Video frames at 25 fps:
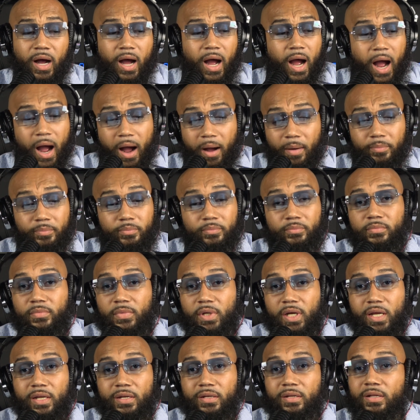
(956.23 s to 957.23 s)
I'm
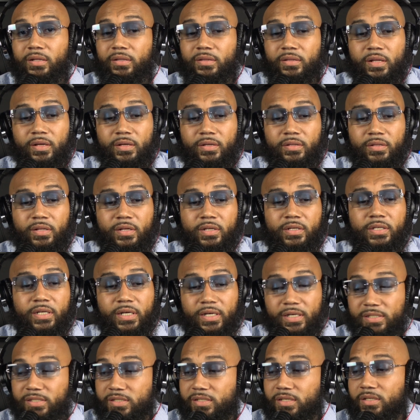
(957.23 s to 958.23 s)
in the
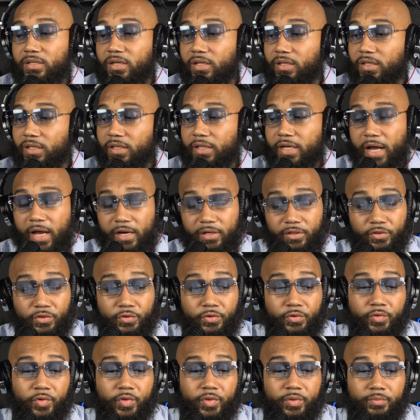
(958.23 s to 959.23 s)
dusty nigga
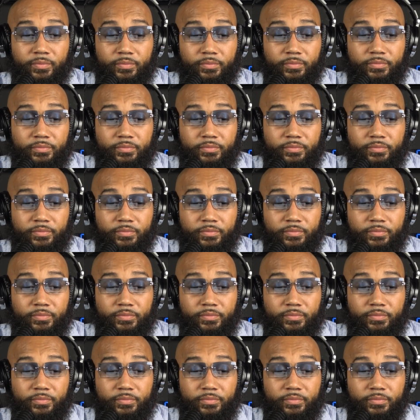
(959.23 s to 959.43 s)
category.